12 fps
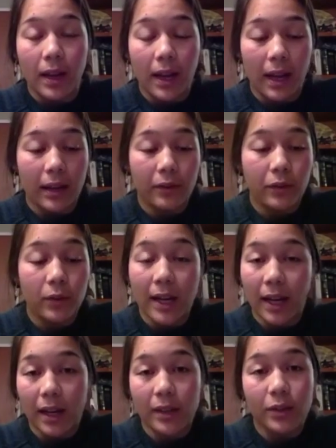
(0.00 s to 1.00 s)
And if you
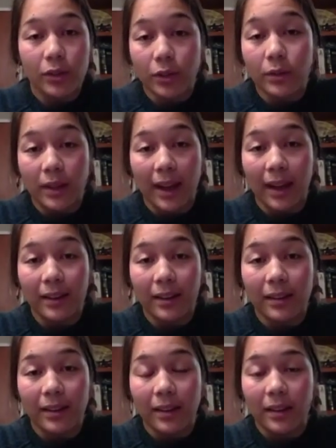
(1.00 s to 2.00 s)
can't do that,
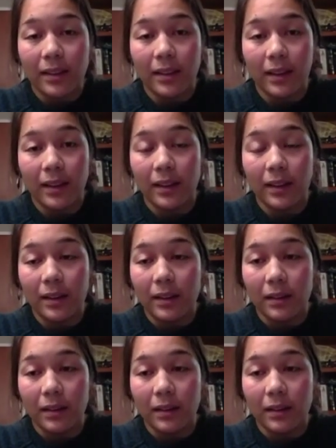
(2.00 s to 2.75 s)
then